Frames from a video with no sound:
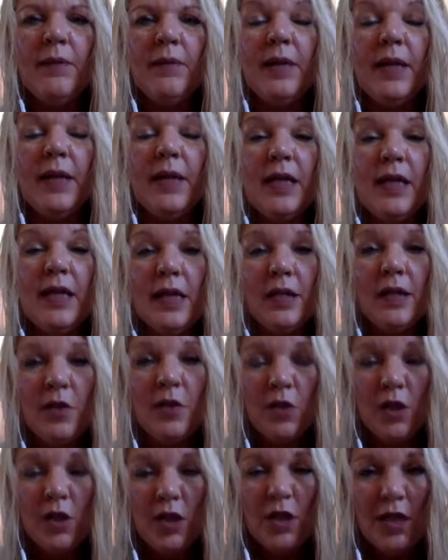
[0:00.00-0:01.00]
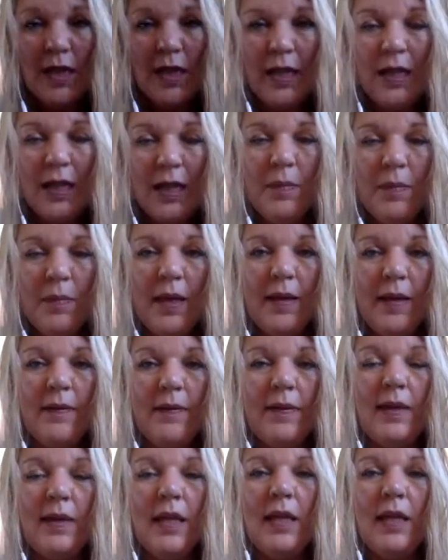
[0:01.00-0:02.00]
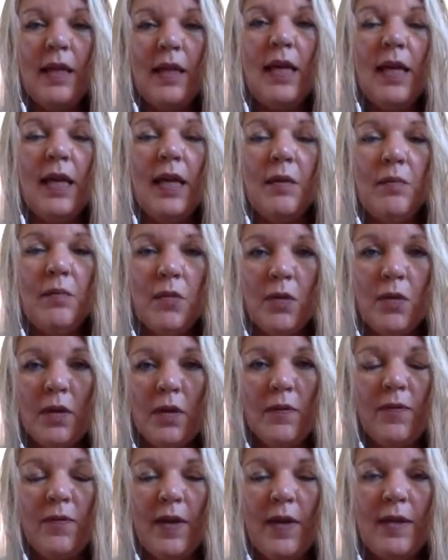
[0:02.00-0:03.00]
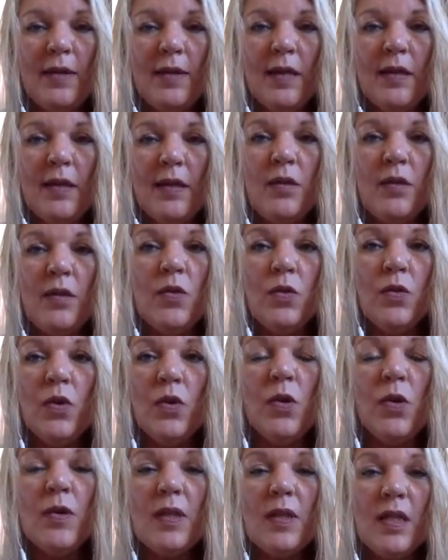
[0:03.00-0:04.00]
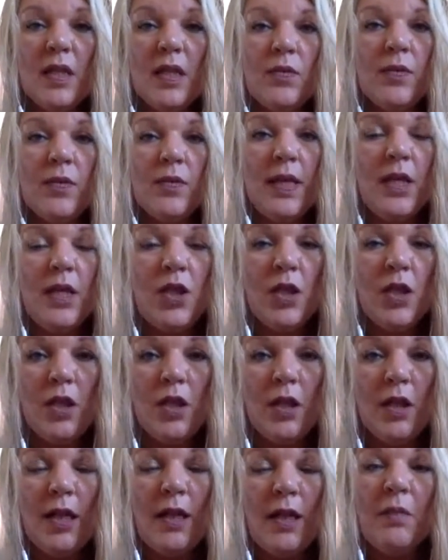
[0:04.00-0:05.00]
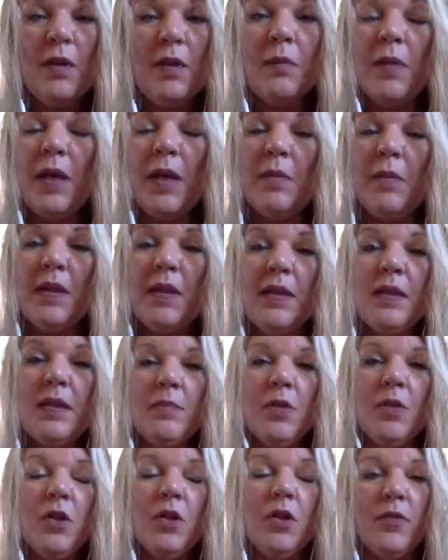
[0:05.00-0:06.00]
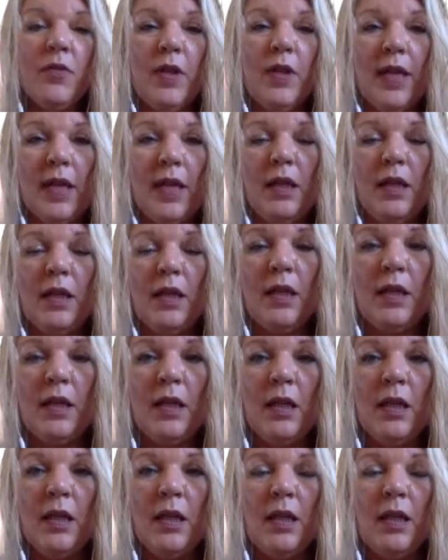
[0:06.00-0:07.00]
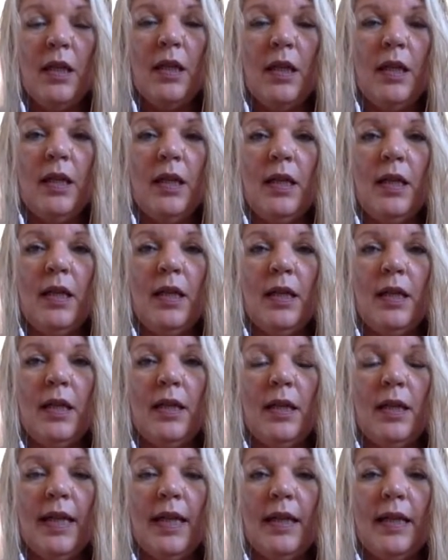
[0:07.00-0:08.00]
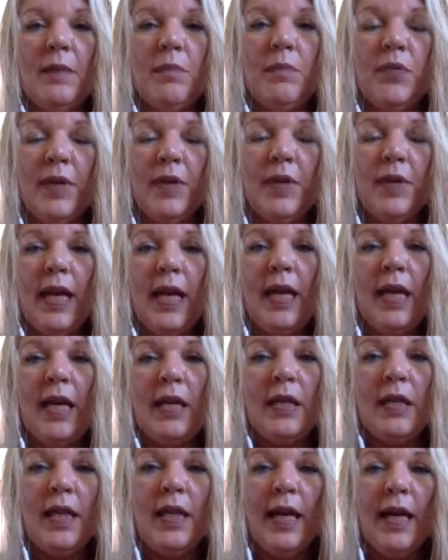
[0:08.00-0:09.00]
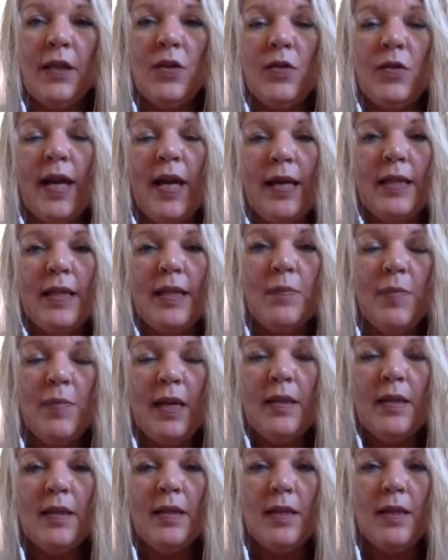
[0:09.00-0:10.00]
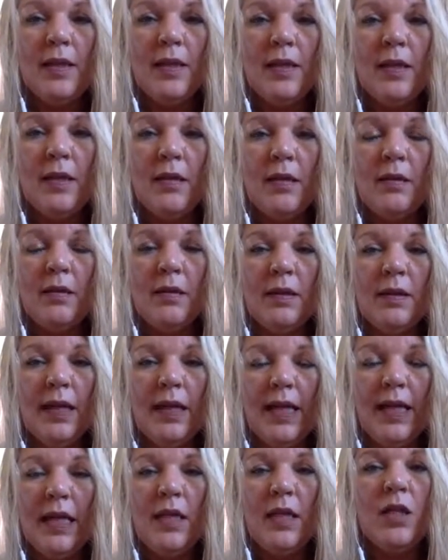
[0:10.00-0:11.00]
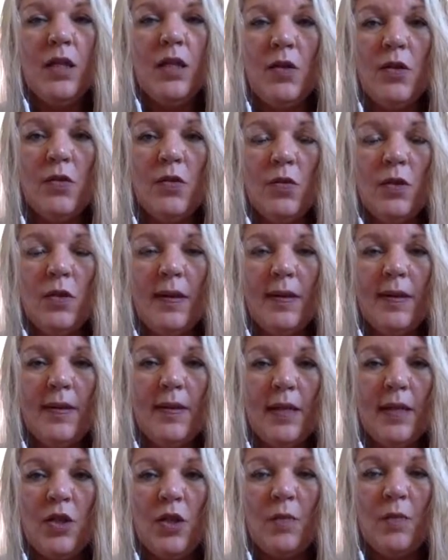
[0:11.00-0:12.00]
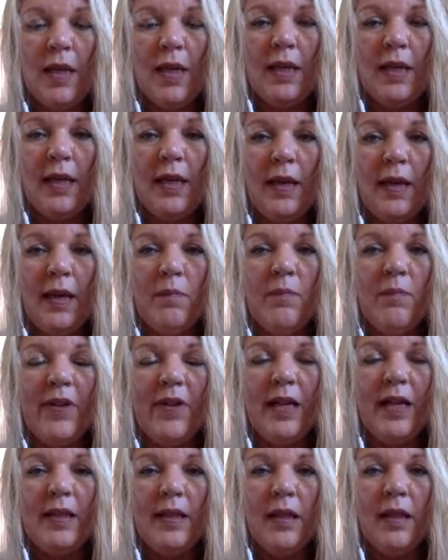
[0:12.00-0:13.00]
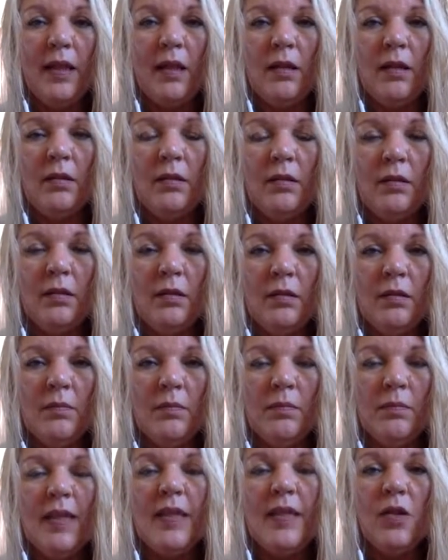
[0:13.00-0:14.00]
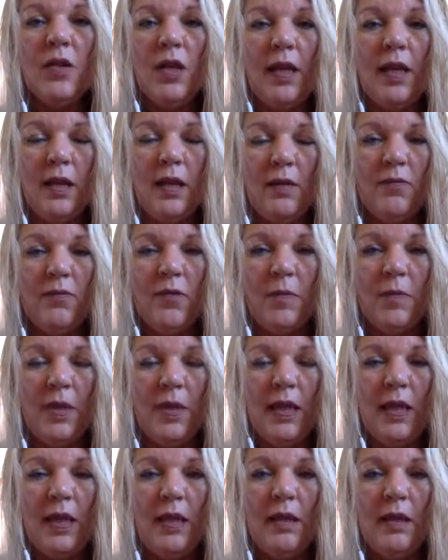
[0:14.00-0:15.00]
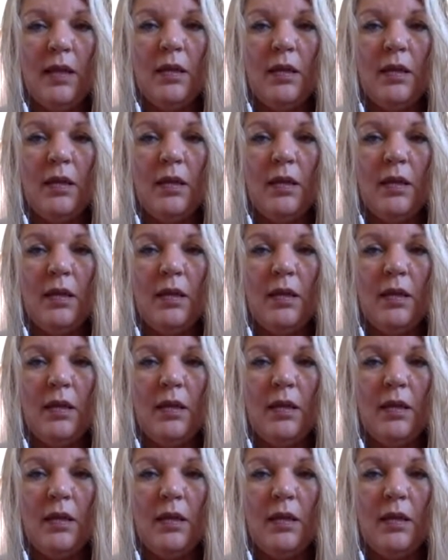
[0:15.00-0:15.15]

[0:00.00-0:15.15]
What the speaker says: it takes longer time, and they take more things into consideration, and maybe that's a part of, again, like bringing in other aspects into the decision making, while the masculine would be